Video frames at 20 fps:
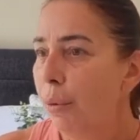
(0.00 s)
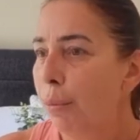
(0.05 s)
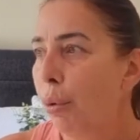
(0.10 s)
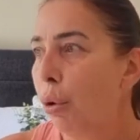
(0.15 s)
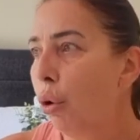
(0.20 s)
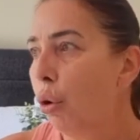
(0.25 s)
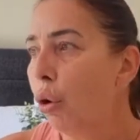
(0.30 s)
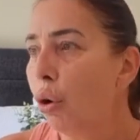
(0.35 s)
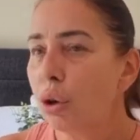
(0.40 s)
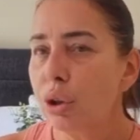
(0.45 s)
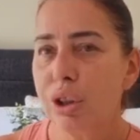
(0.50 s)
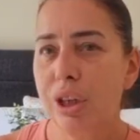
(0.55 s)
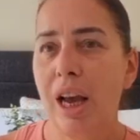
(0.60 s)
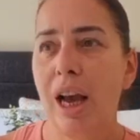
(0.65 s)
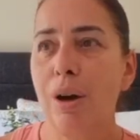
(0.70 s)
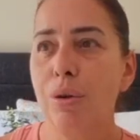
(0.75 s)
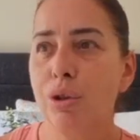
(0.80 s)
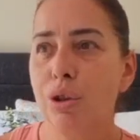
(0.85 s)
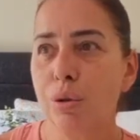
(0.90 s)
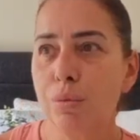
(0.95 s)
But
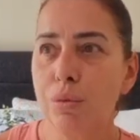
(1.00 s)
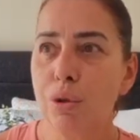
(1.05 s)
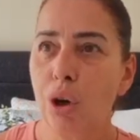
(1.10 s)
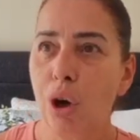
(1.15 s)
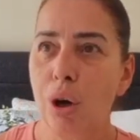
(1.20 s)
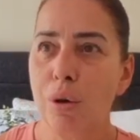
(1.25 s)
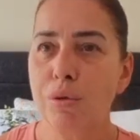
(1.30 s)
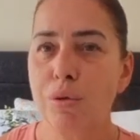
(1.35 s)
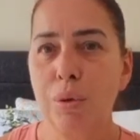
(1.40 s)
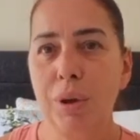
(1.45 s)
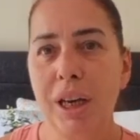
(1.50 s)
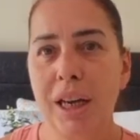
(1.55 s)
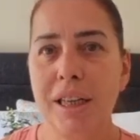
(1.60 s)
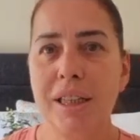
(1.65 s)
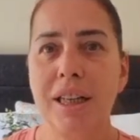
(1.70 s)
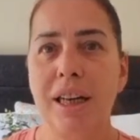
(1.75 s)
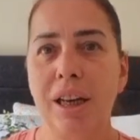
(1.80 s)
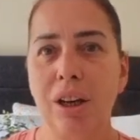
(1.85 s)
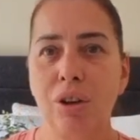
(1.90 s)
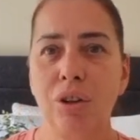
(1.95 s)
also, sometimes we
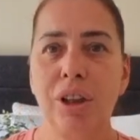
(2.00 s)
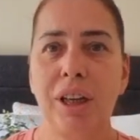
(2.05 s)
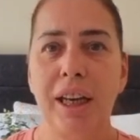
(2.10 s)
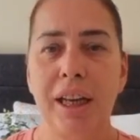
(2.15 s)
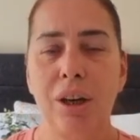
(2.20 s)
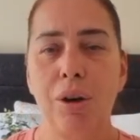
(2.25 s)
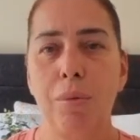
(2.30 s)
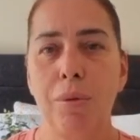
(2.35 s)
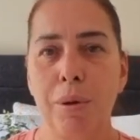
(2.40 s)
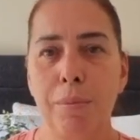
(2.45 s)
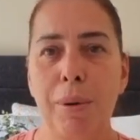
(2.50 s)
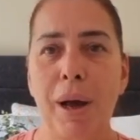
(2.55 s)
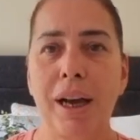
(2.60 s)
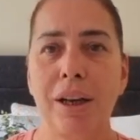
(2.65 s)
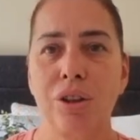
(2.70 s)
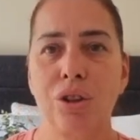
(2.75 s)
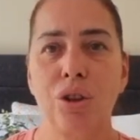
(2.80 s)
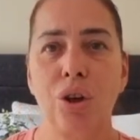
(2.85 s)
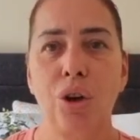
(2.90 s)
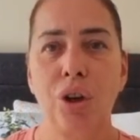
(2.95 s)
need a little kick up the
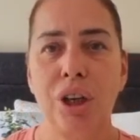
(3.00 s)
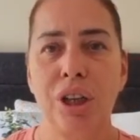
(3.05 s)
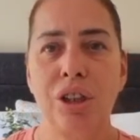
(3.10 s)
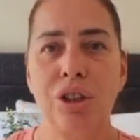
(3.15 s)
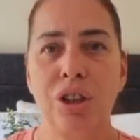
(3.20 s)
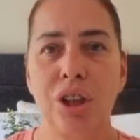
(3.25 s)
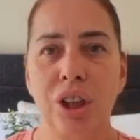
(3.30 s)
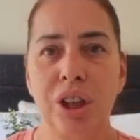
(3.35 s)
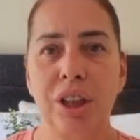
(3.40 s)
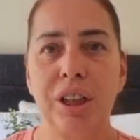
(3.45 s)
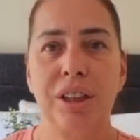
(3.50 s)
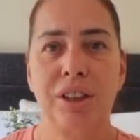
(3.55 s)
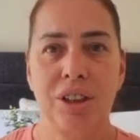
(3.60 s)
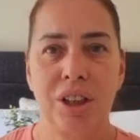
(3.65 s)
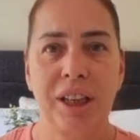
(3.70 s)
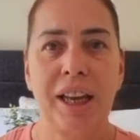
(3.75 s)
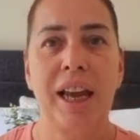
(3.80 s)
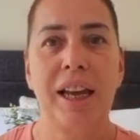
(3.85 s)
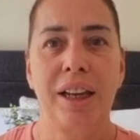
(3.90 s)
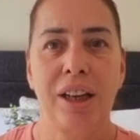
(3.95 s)
backside
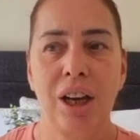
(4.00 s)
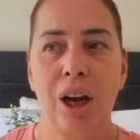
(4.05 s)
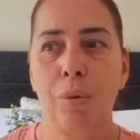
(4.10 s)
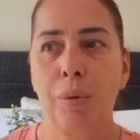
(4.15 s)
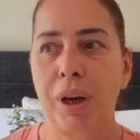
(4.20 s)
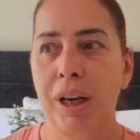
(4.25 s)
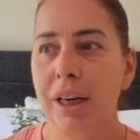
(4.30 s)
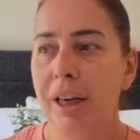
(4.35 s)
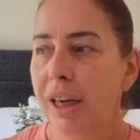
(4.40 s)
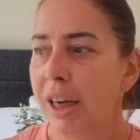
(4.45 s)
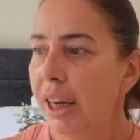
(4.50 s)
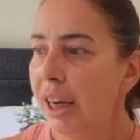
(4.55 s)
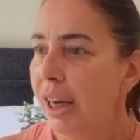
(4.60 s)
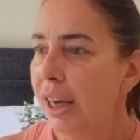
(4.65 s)
to get going.